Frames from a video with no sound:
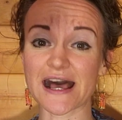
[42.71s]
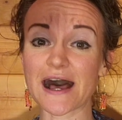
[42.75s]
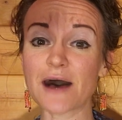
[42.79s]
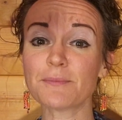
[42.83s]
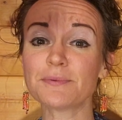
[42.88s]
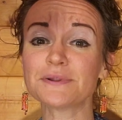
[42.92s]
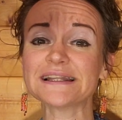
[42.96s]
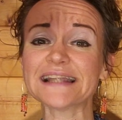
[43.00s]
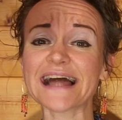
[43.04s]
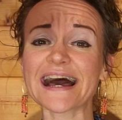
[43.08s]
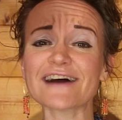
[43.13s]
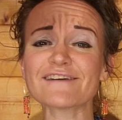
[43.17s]
a
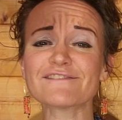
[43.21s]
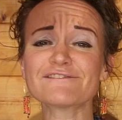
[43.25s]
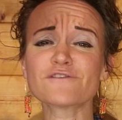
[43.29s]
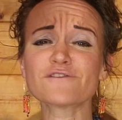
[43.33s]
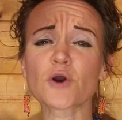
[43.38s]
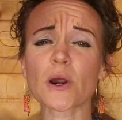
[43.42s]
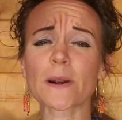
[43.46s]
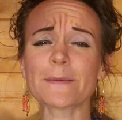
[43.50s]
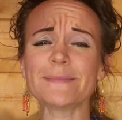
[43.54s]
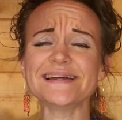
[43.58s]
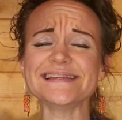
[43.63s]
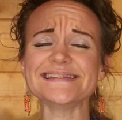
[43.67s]

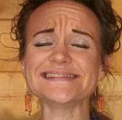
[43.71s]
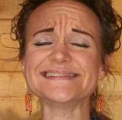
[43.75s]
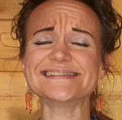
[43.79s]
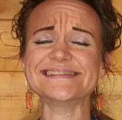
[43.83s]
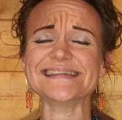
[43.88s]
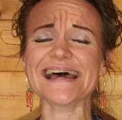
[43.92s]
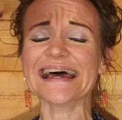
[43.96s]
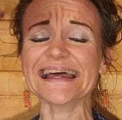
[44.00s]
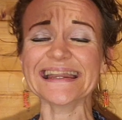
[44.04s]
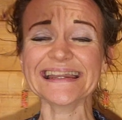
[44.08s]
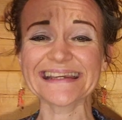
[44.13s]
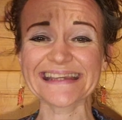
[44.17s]
platform
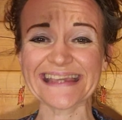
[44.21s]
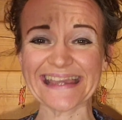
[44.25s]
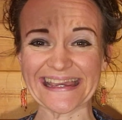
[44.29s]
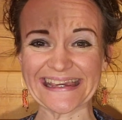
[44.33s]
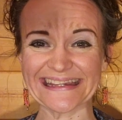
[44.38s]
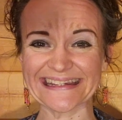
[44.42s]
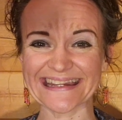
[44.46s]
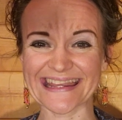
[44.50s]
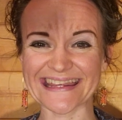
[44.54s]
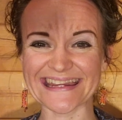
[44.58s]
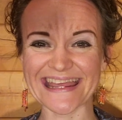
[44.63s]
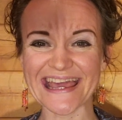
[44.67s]

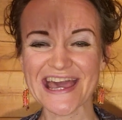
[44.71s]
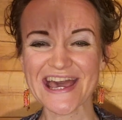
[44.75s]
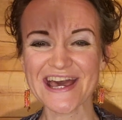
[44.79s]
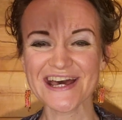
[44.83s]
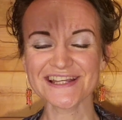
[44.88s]
dedicated